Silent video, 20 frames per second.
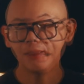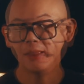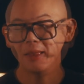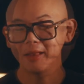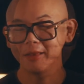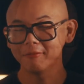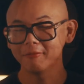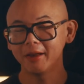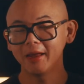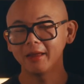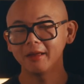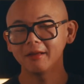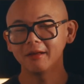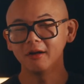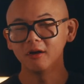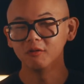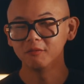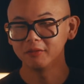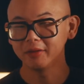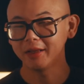Anyway,
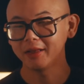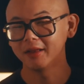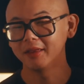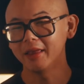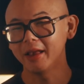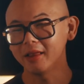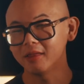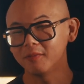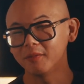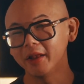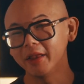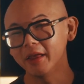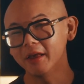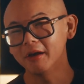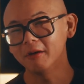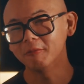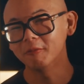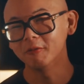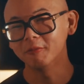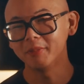hopefully the next
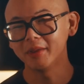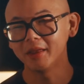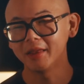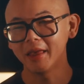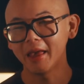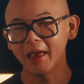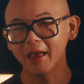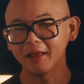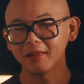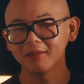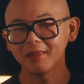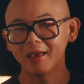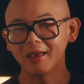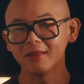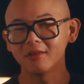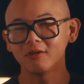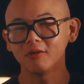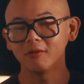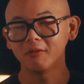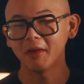video will be the
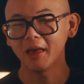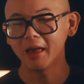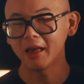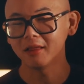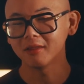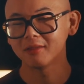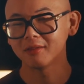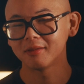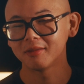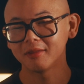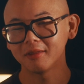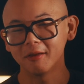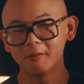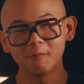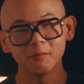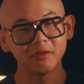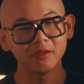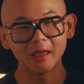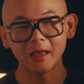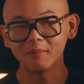X-H2s,
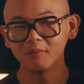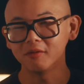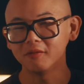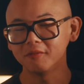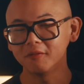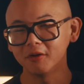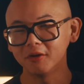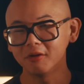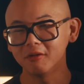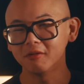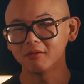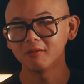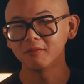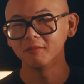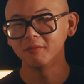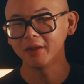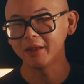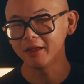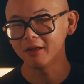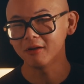some sample photos
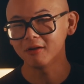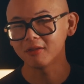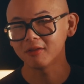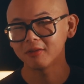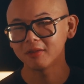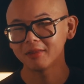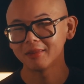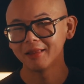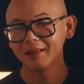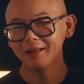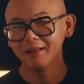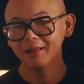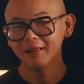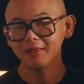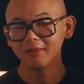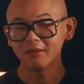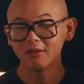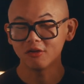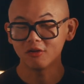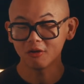and videos
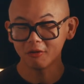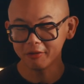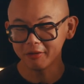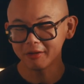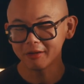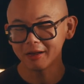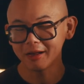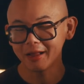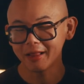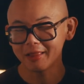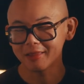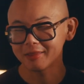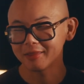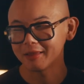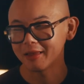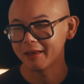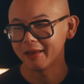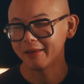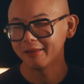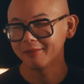to show you guys
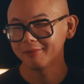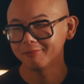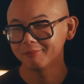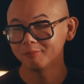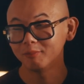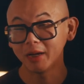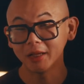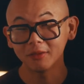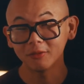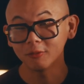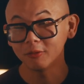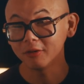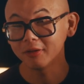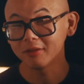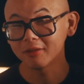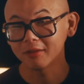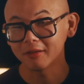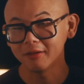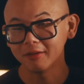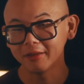and my
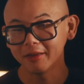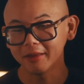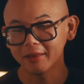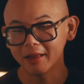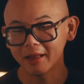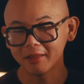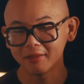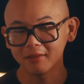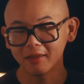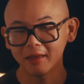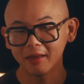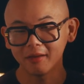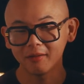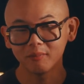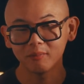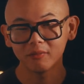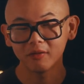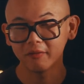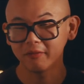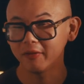thoughts on it as a
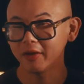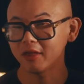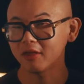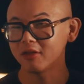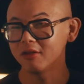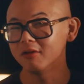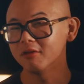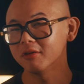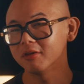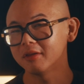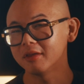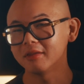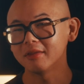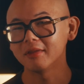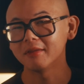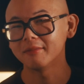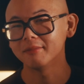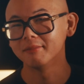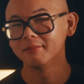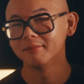professional
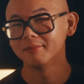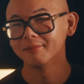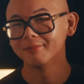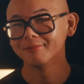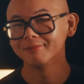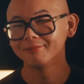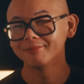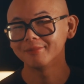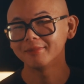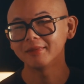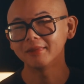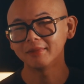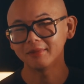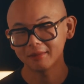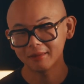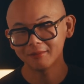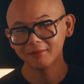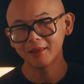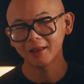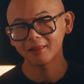system.
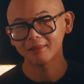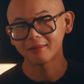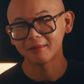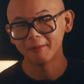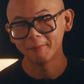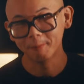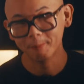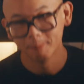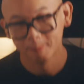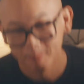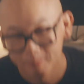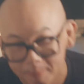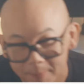Till next time.